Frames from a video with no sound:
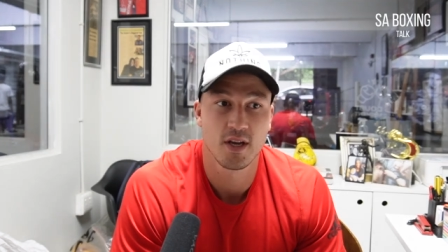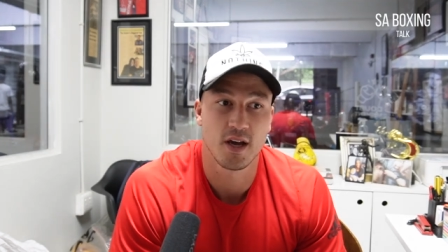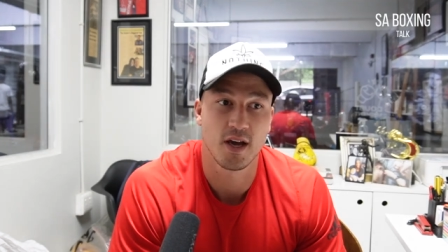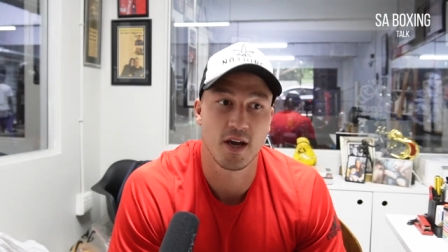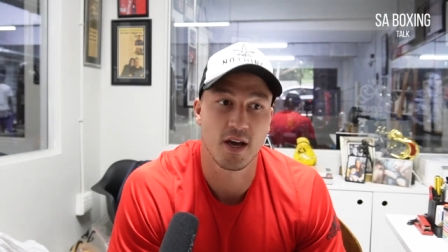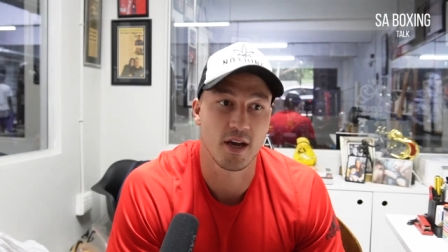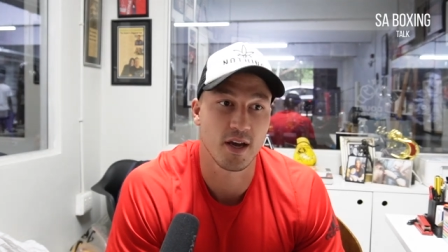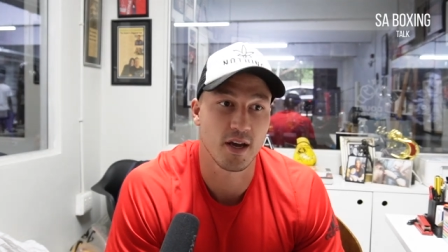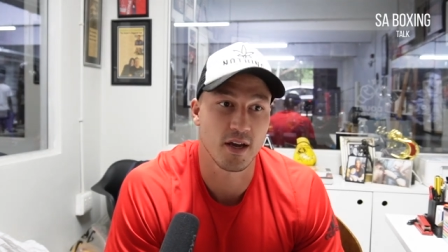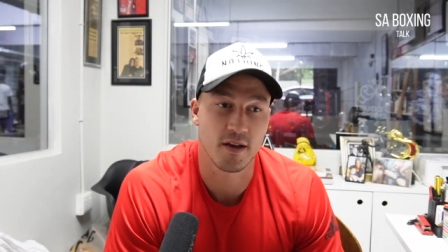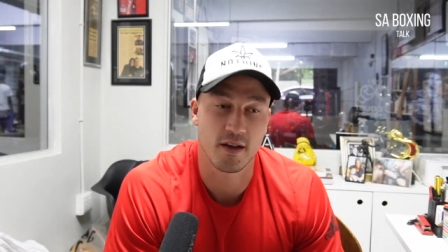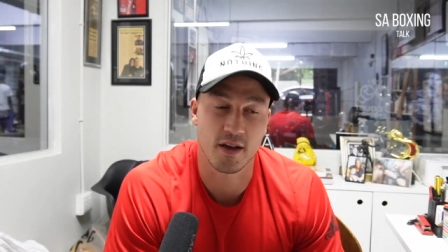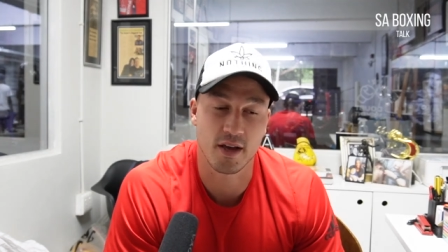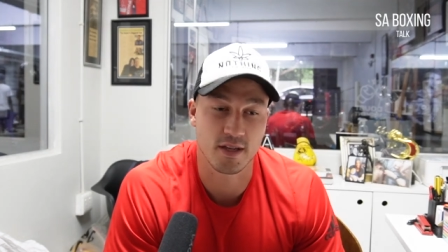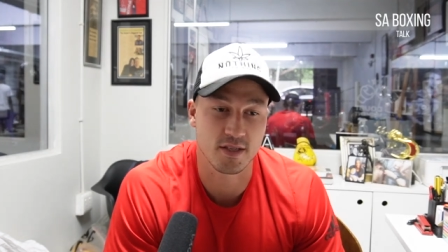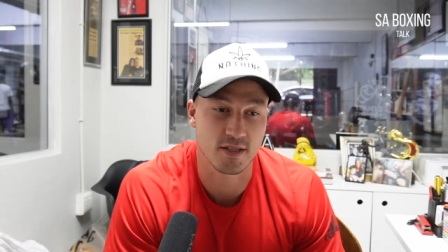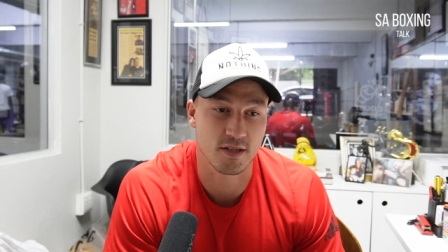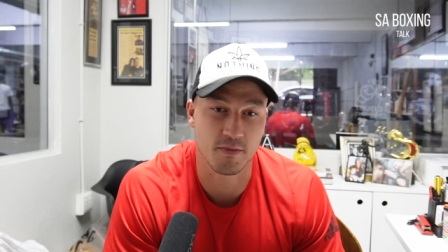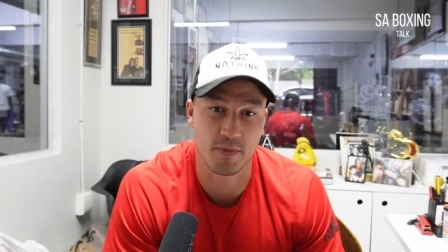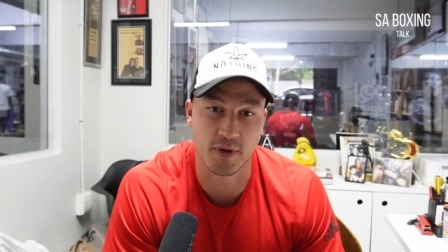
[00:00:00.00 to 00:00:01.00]

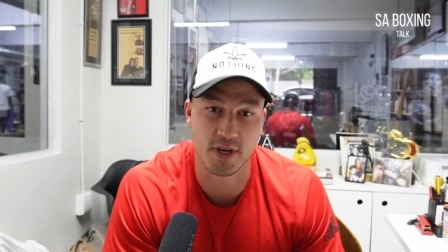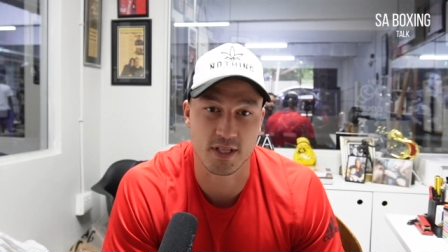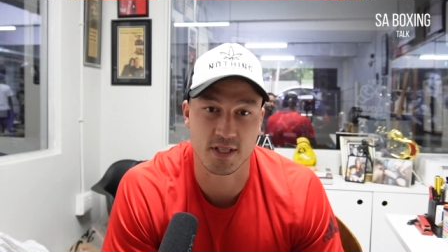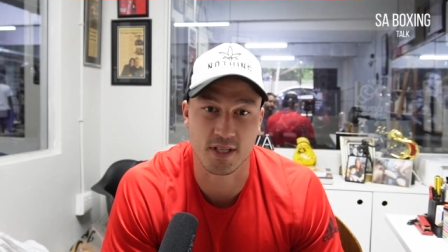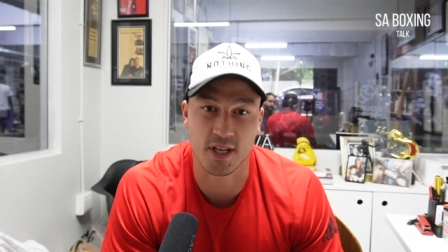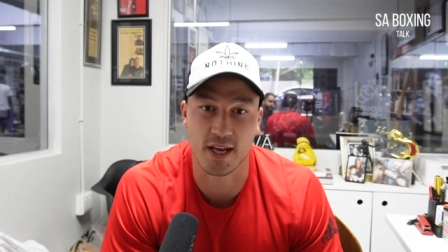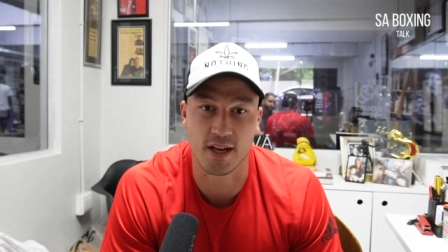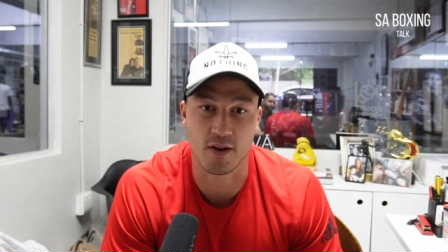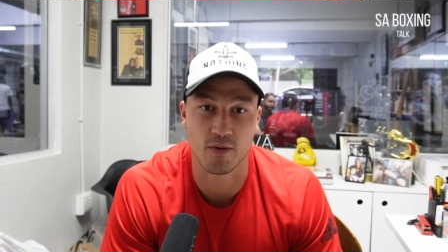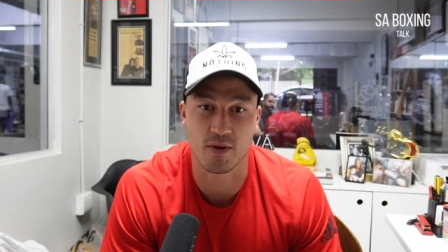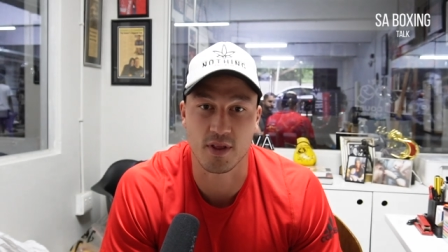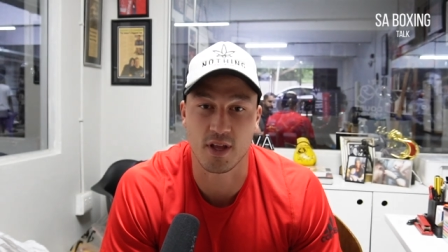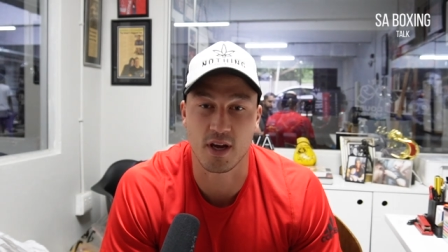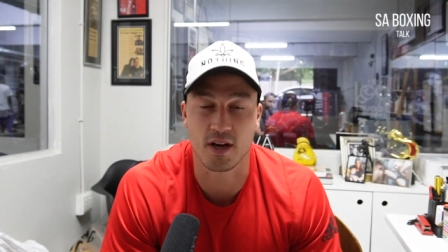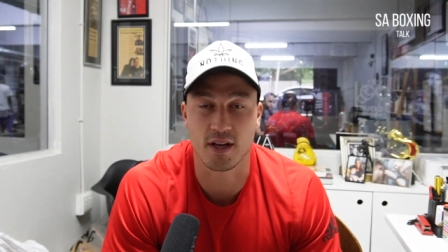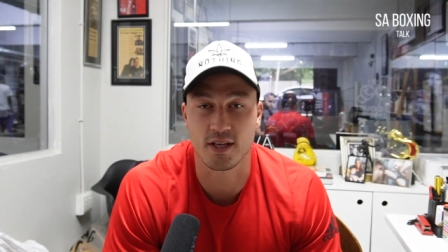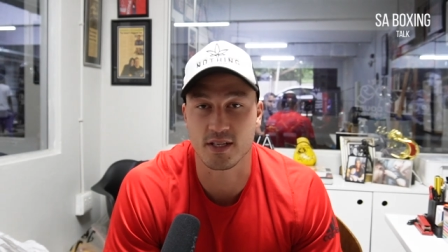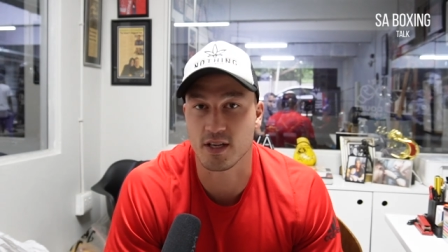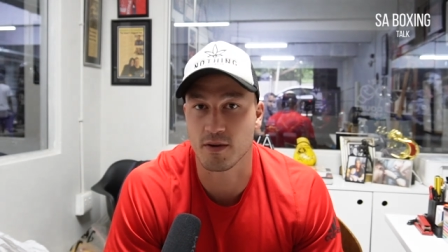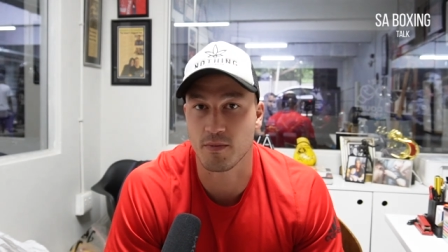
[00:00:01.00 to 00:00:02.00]
as simple as that.
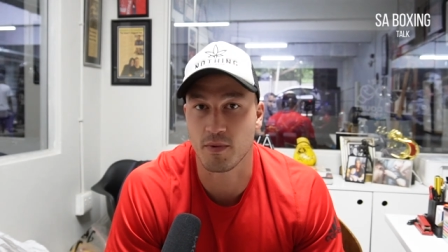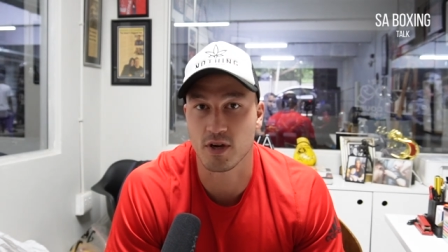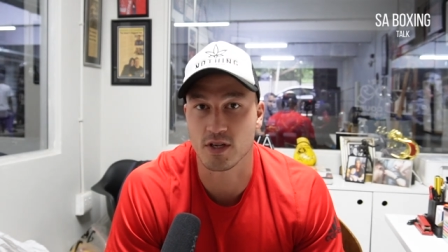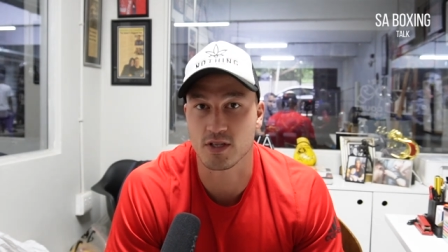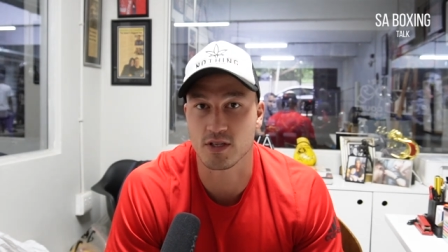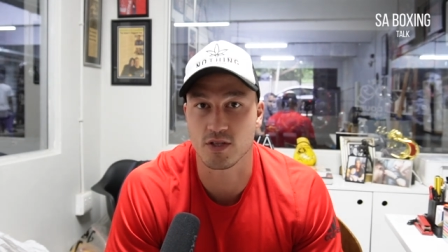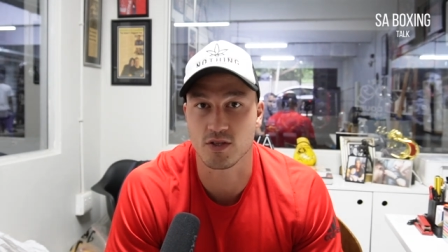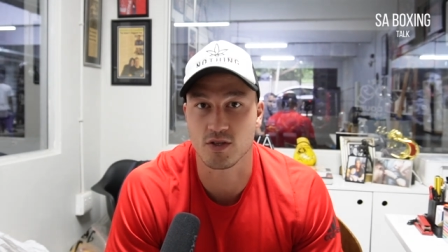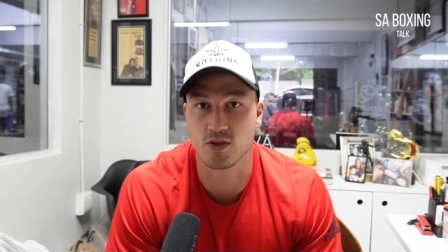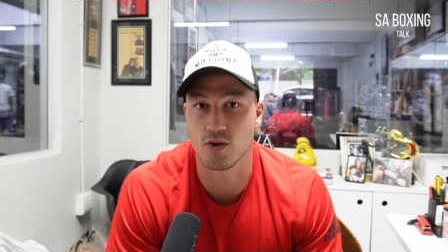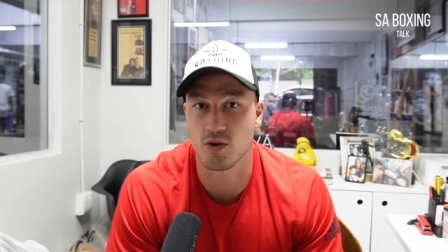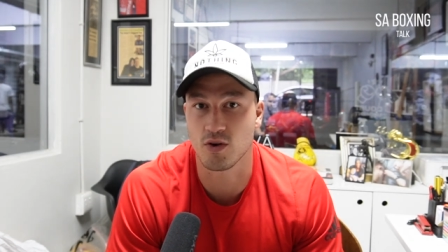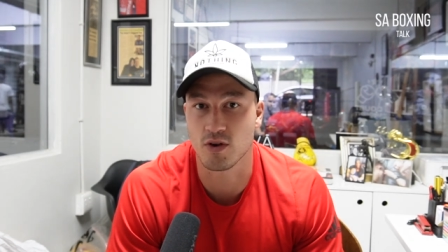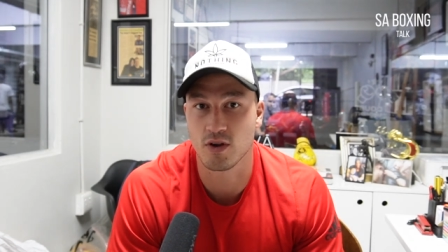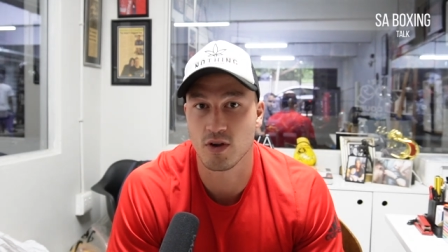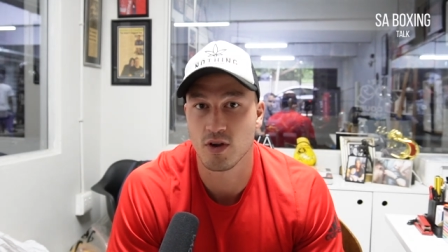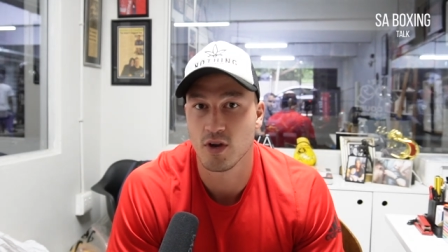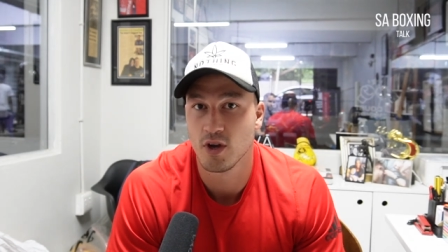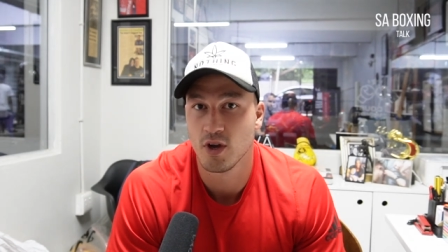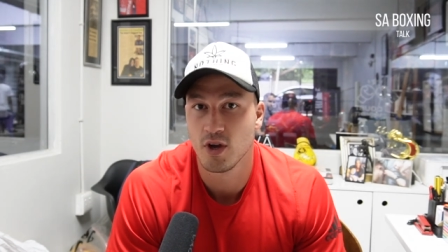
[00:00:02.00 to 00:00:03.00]
Without SA Boxing Talk,